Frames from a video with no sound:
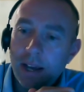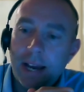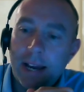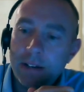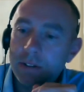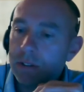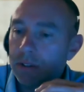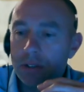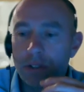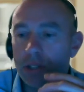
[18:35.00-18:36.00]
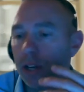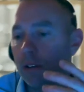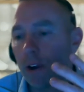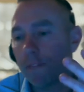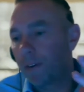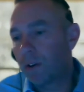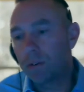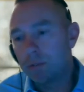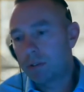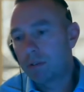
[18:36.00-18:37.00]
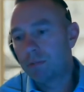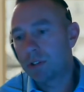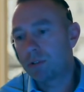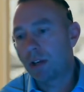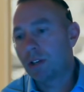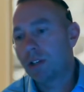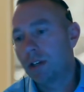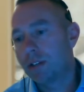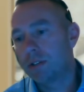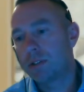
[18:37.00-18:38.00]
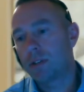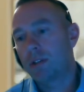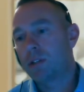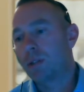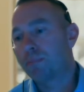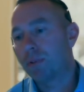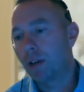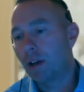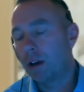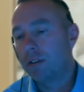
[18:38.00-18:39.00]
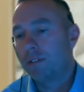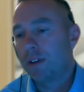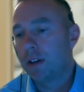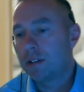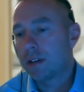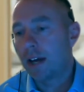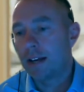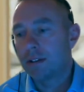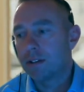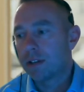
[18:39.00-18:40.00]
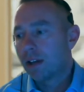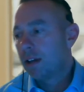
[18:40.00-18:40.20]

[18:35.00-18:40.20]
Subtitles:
and geographical restrictions, this is pre-COVID, and